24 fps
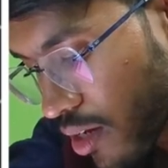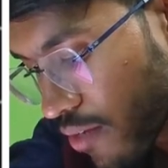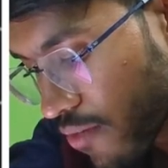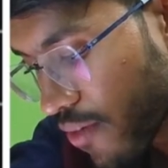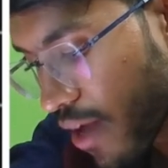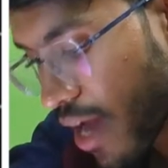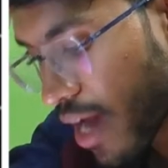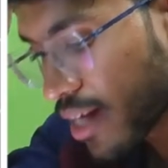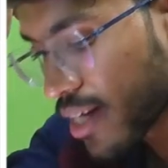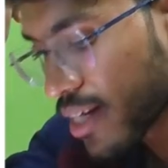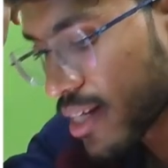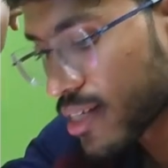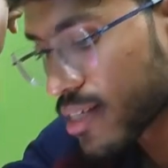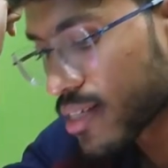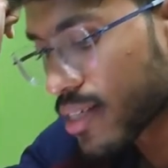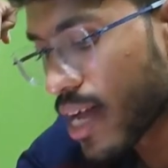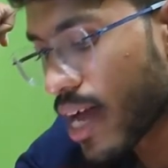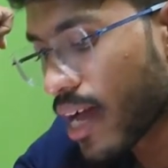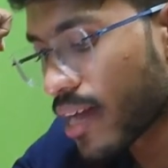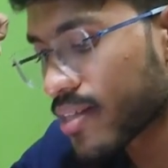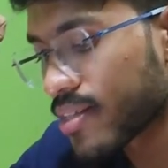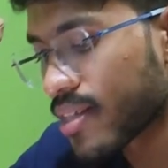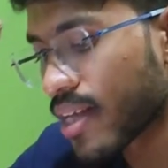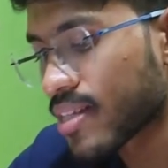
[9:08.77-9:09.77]
fact is
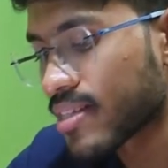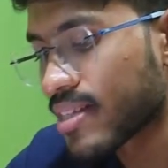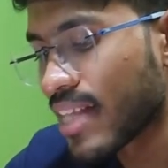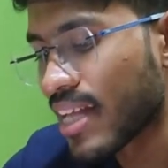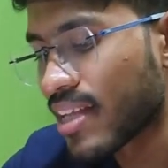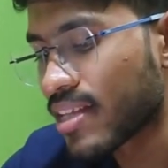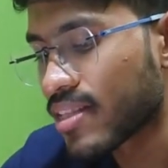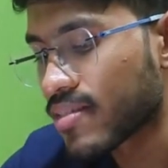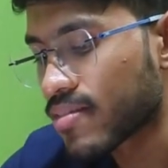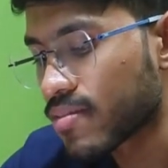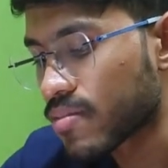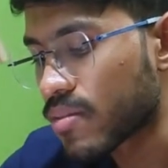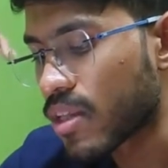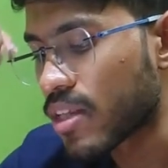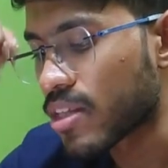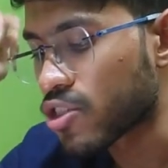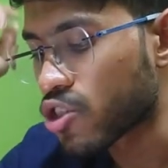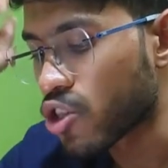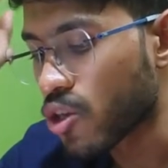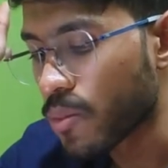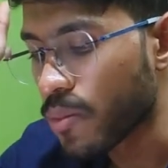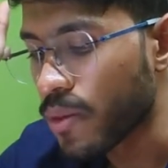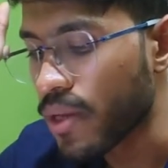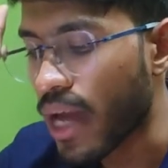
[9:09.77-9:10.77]
that they
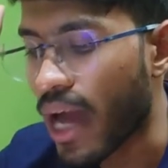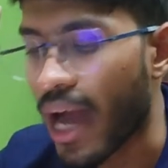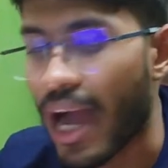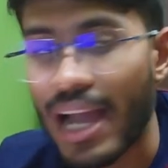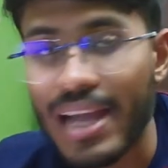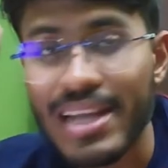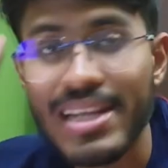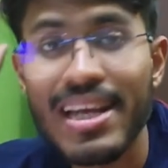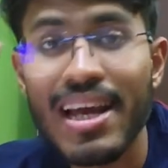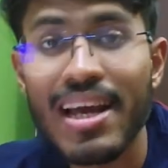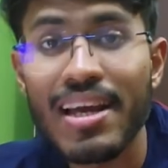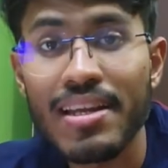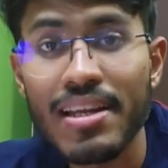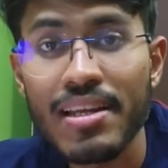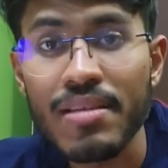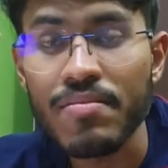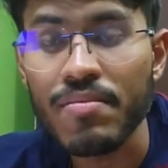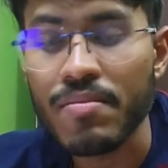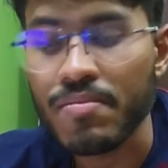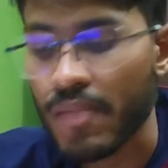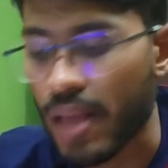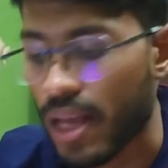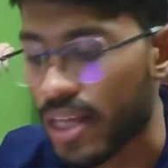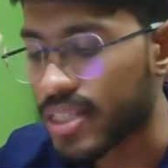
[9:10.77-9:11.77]
should be ideally
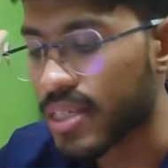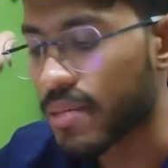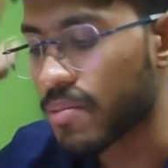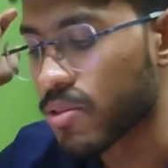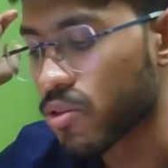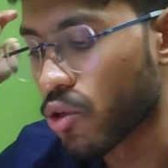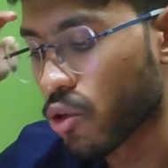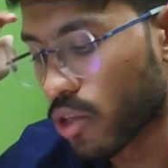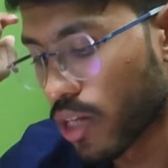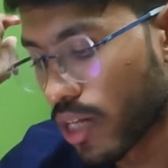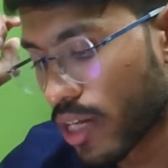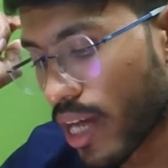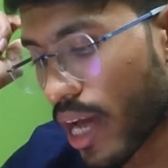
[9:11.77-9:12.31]
asymptotic.